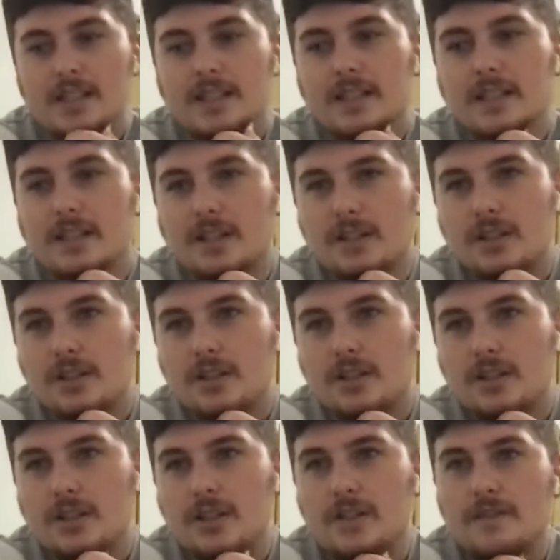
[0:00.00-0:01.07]
you know,
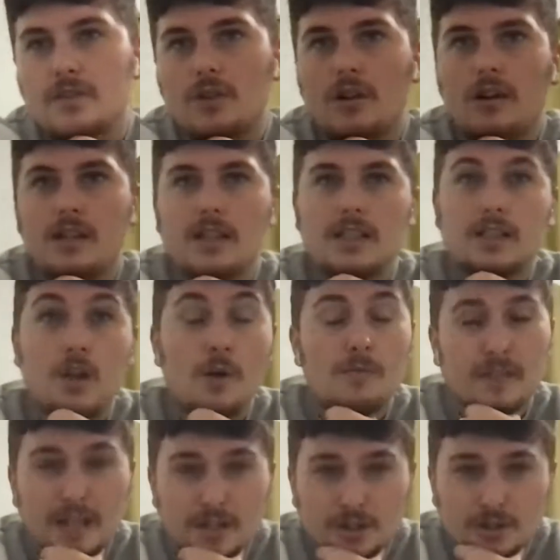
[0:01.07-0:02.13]
you've got a
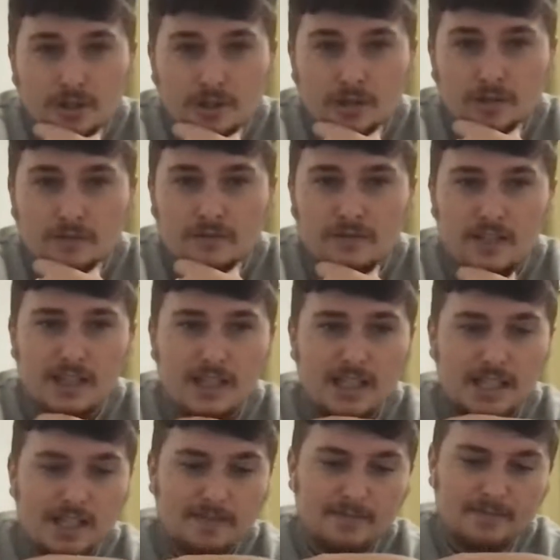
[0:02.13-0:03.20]
combination of
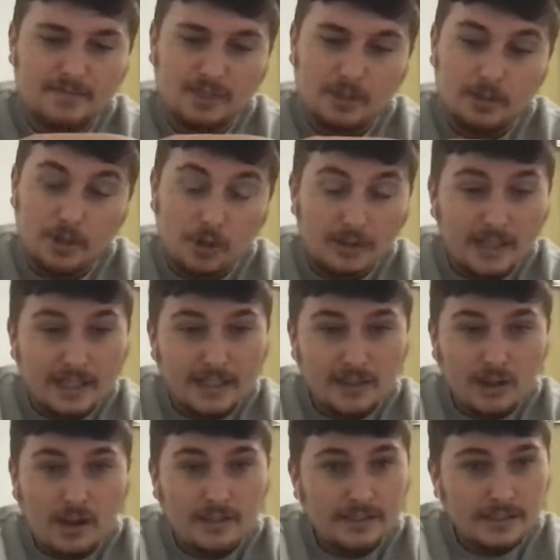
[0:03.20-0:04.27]
non-league
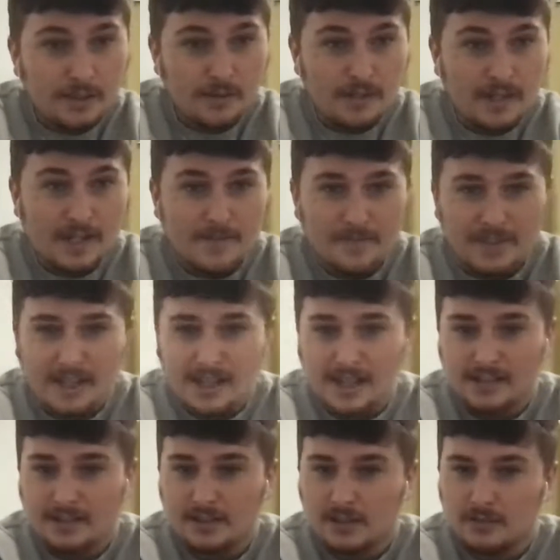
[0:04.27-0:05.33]
sides still in it,
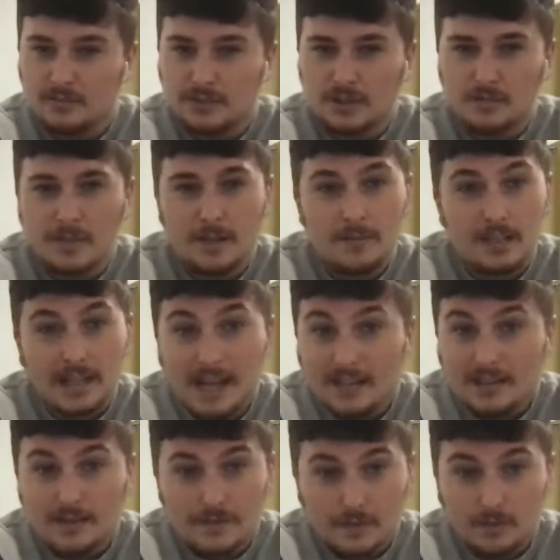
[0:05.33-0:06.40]
and some maybe
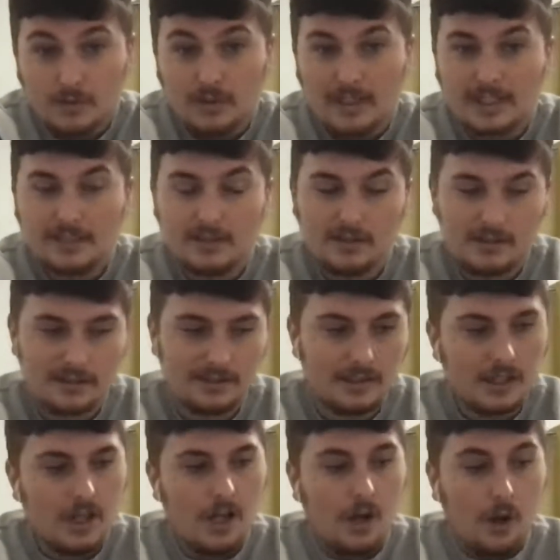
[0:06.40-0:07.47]
lesser football league sides,
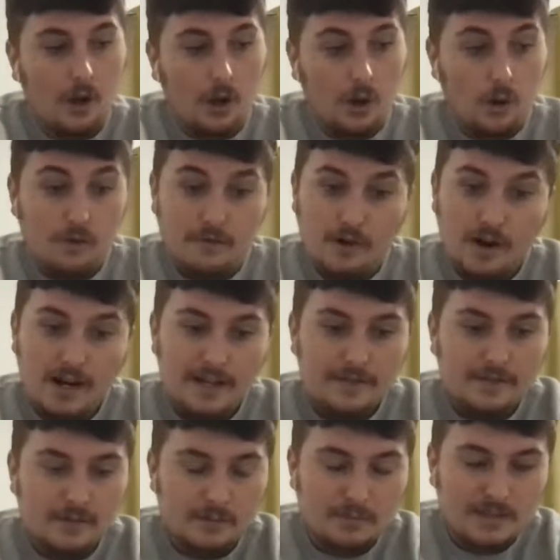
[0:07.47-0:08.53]
all vying
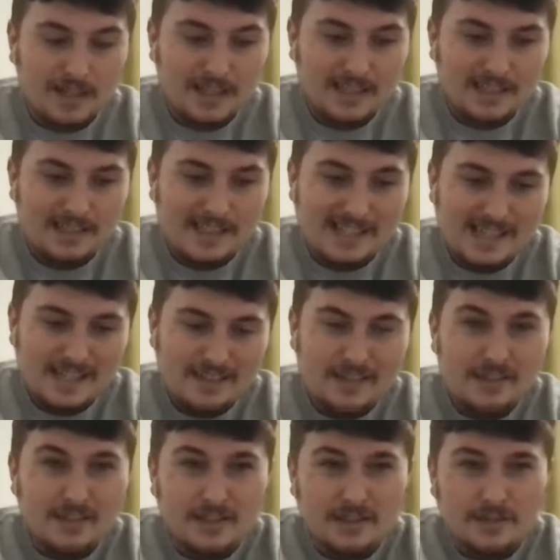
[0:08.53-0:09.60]
for a place in
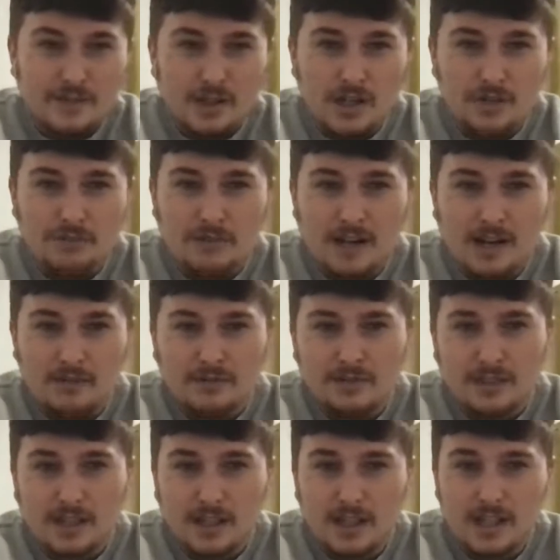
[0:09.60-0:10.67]
the third round,
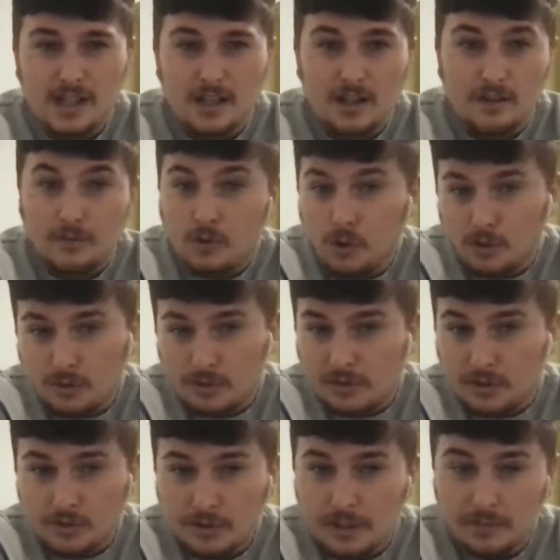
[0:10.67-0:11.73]
of course, which
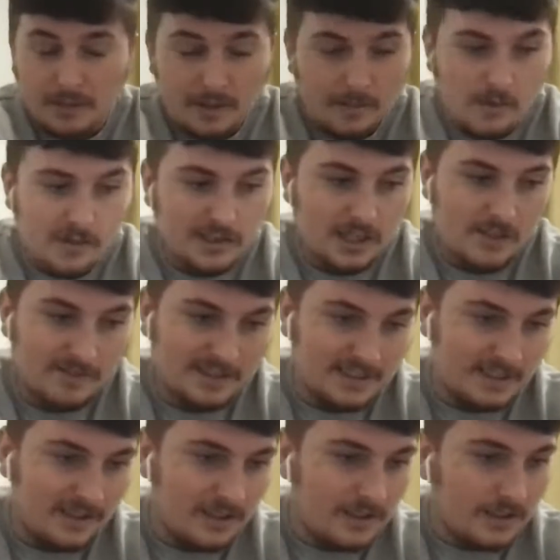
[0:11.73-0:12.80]
is where the big boys come in.
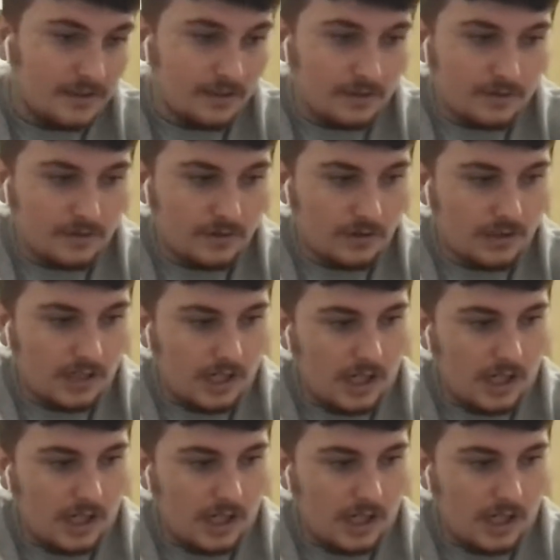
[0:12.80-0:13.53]
You know, you've got